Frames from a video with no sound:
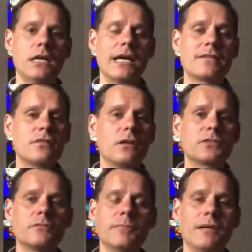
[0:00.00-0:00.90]
I can talk
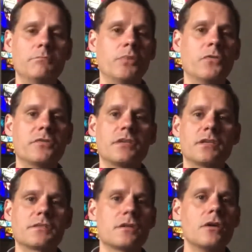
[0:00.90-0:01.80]
to him about both
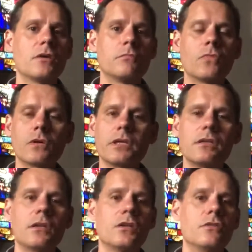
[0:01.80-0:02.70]
things,
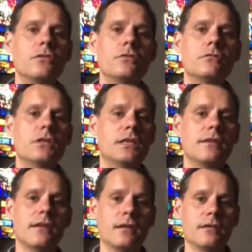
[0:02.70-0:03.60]
morning, noon,
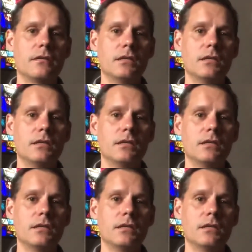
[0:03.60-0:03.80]
and night.